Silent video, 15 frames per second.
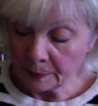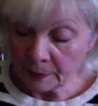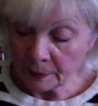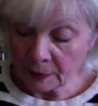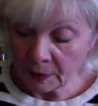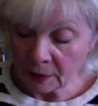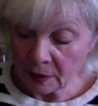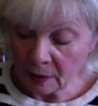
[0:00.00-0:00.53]
I
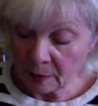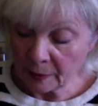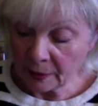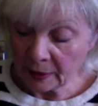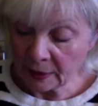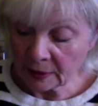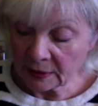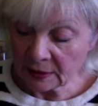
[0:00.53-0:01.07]
can't
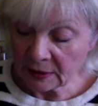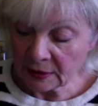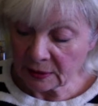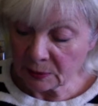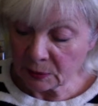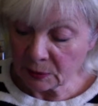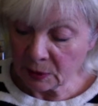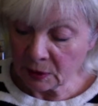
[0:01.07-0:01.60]
pronounce this
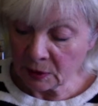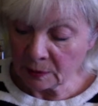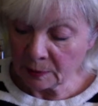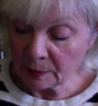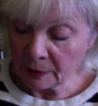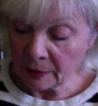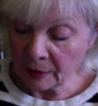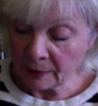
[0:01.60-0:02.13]
word,
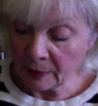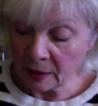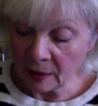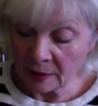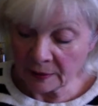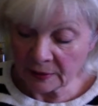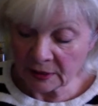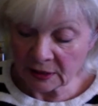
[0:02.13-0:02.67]

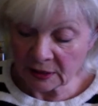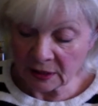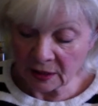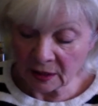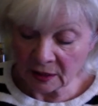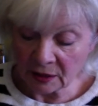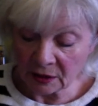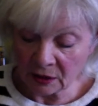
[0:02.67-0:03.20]
Paramhansa
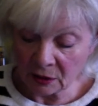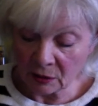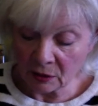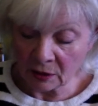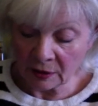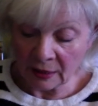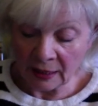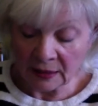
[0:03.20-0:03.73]

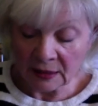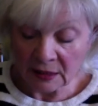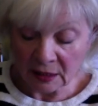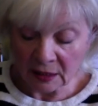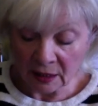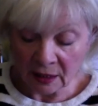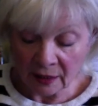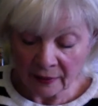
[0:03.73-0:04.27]

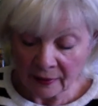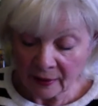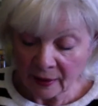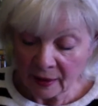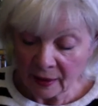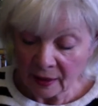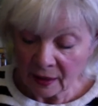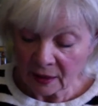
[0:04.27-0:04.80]
Yogananda
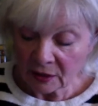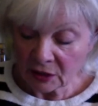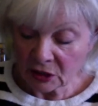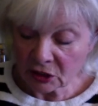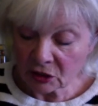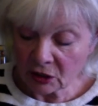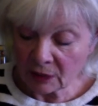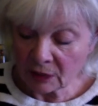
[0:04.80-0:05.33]

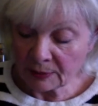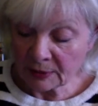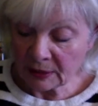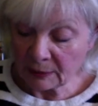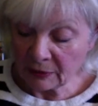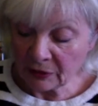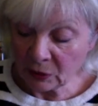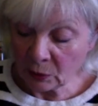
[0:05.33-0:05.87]
describes some
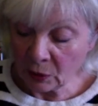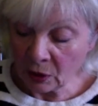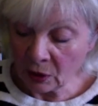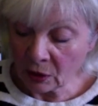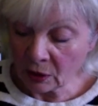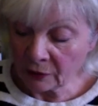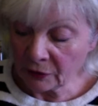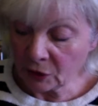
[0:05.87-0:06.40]
of the work
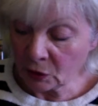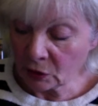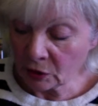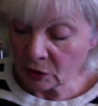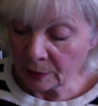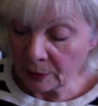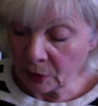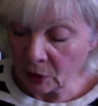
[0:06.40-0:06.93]
of Luther
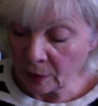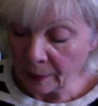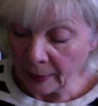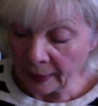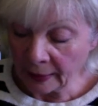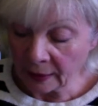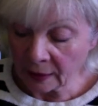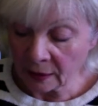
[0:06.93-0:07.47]

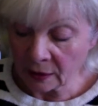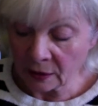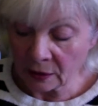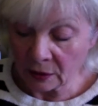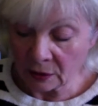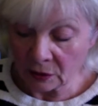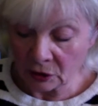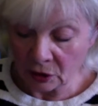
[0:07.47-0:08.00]
Burbank,
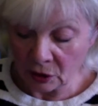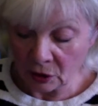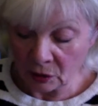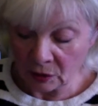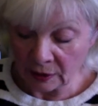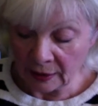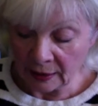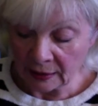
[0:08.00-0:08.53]

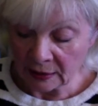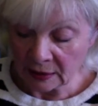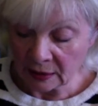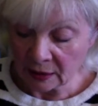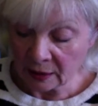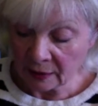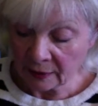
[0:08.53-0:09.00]
Luther